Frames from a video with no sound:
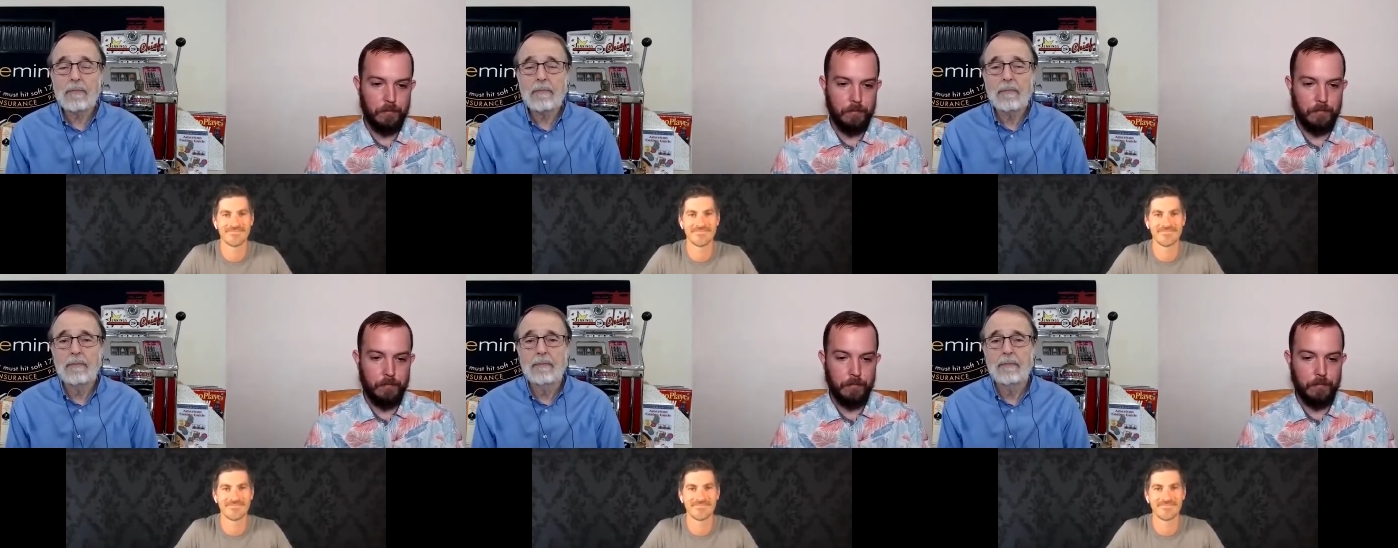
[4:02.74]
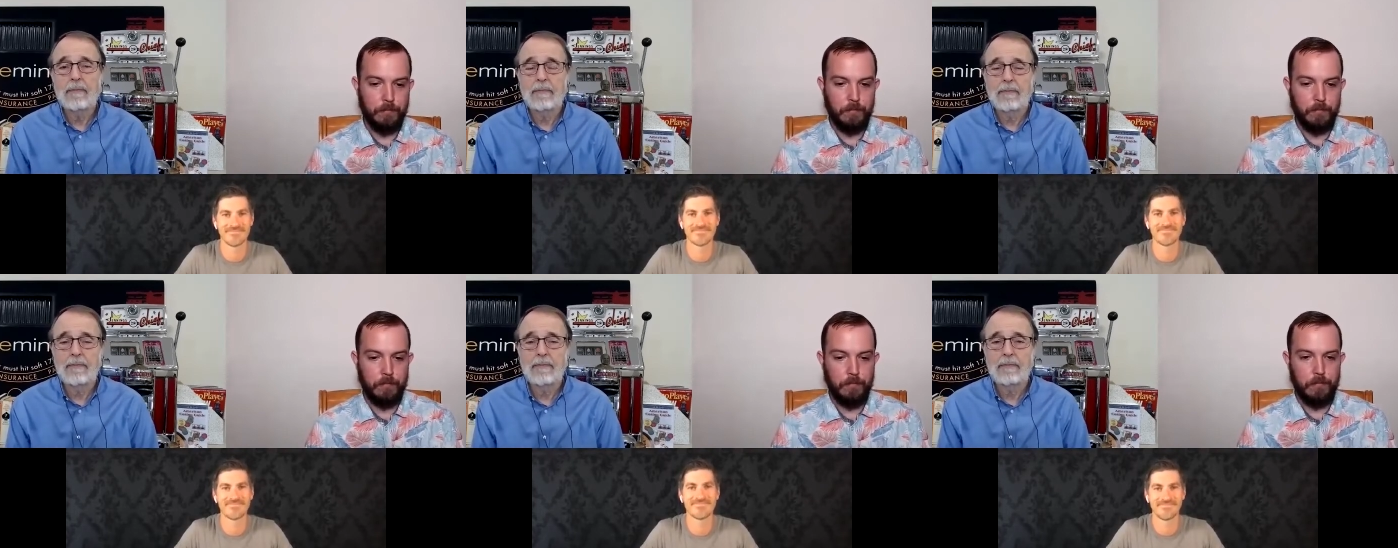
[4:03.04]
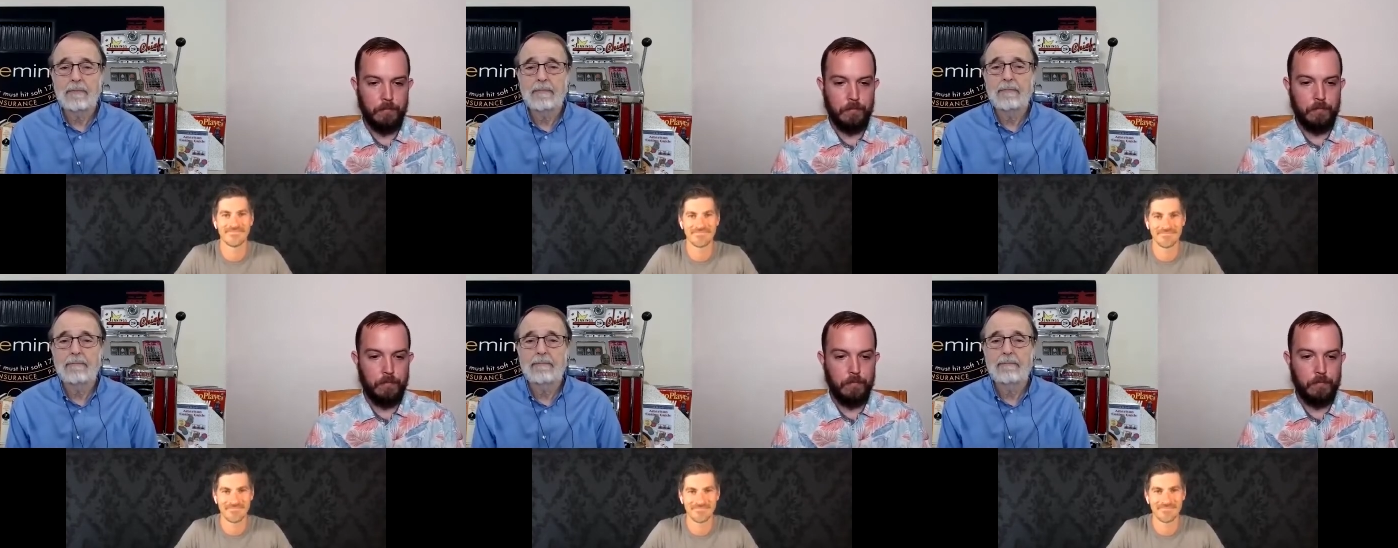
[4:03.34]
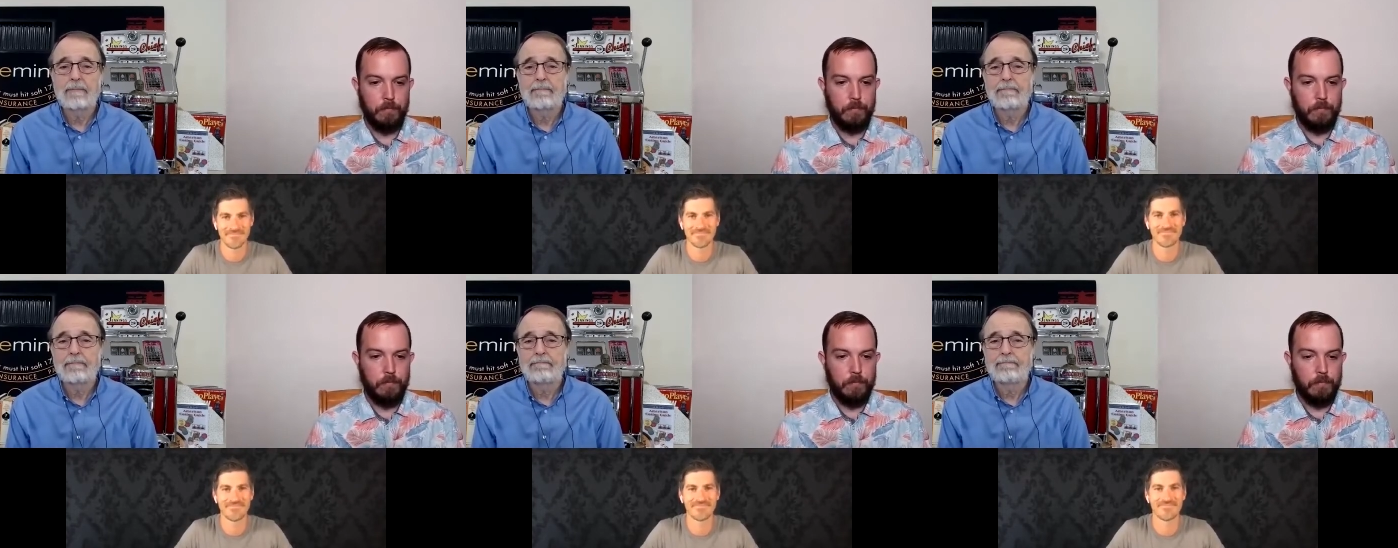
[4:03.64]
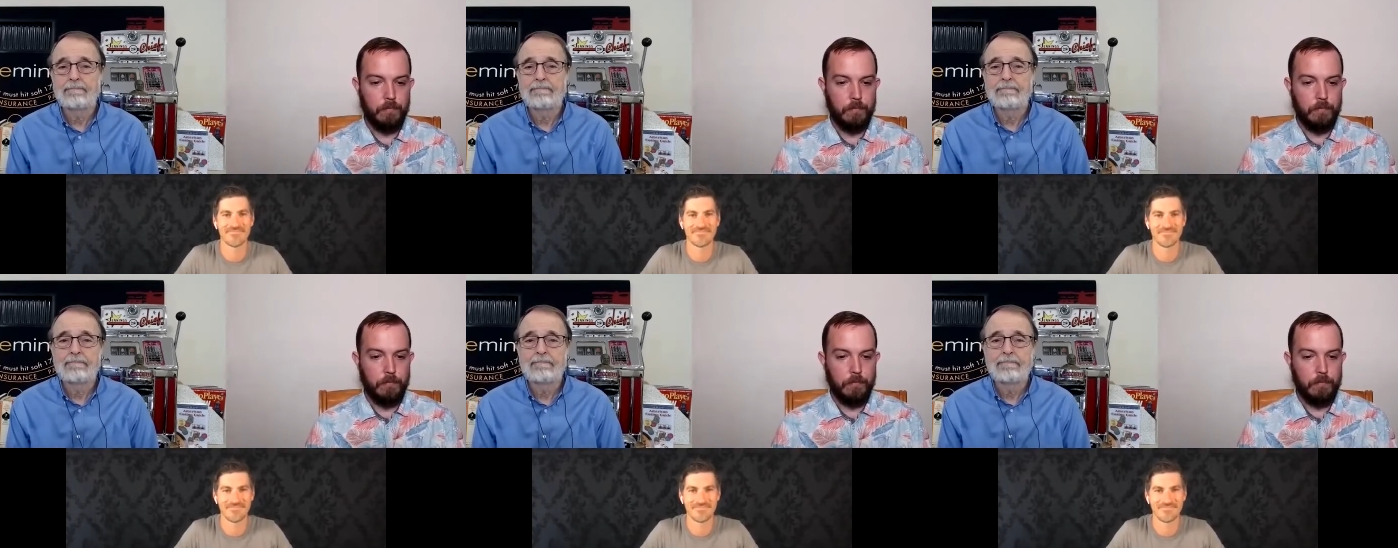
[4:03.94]

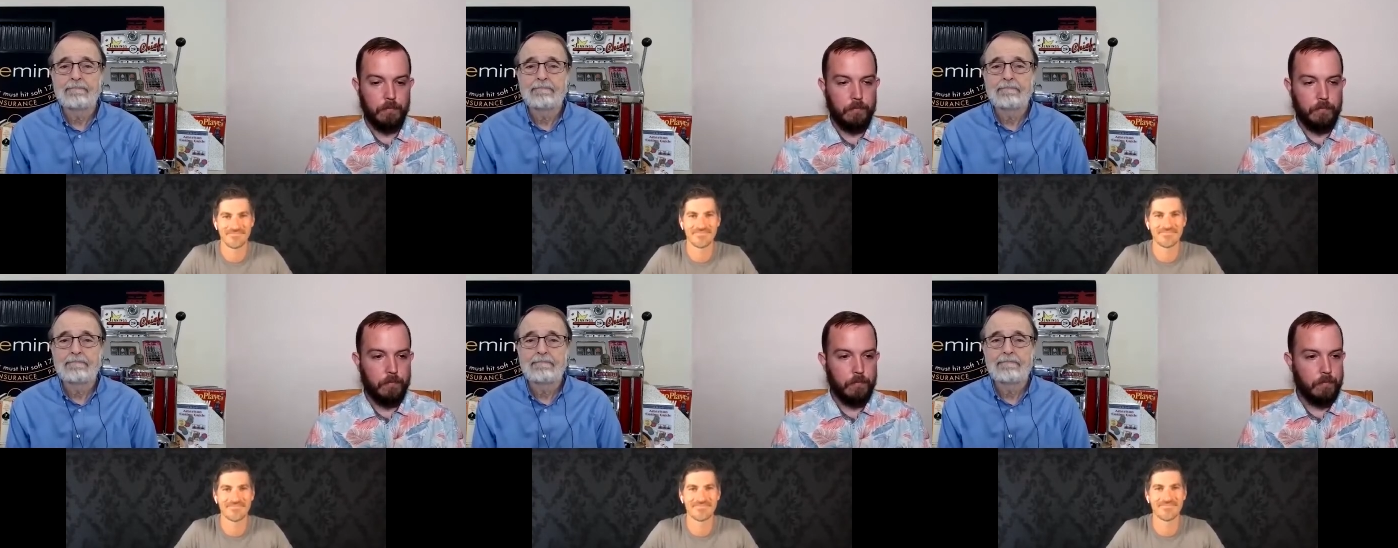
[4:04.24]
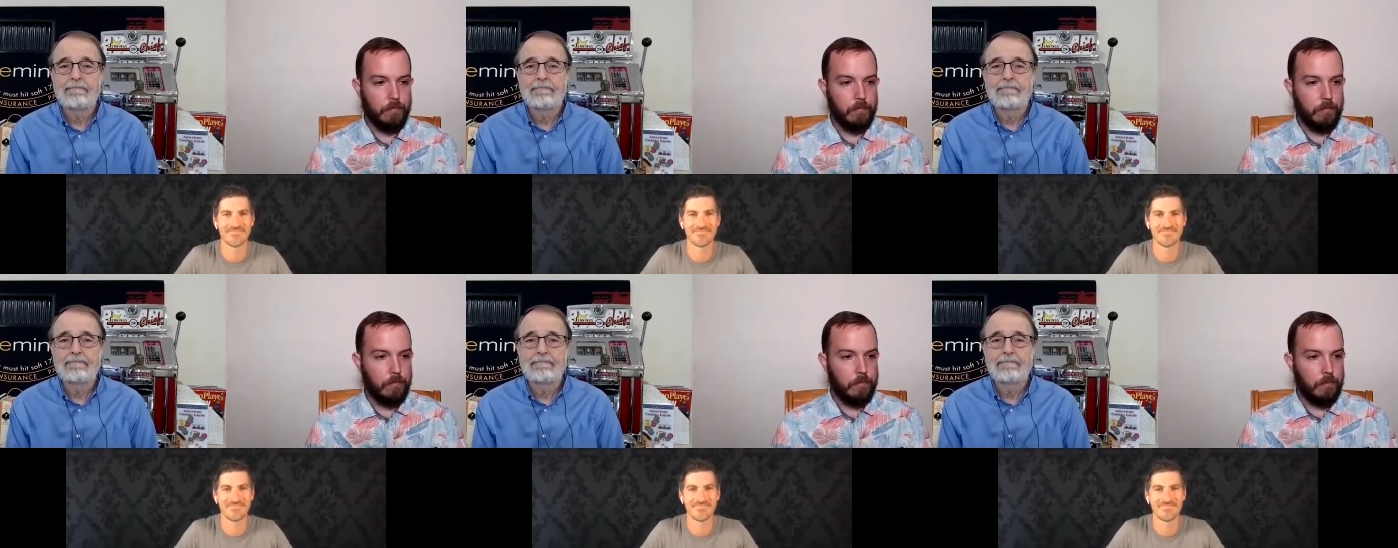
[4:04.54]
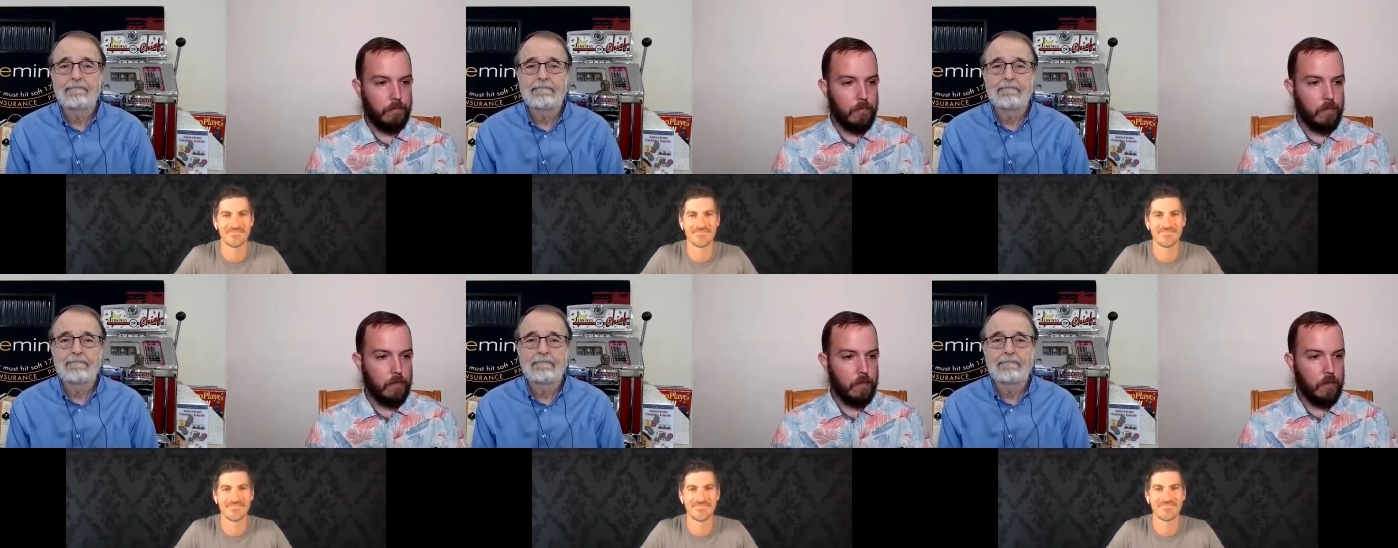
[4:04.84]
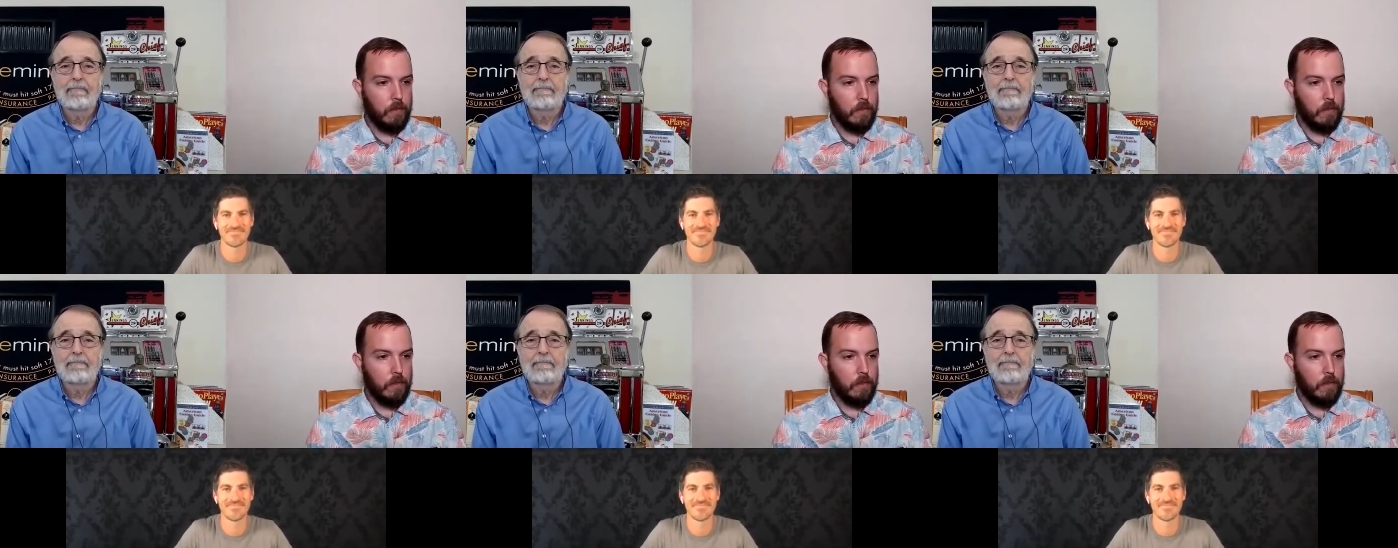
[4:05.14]
[no speech]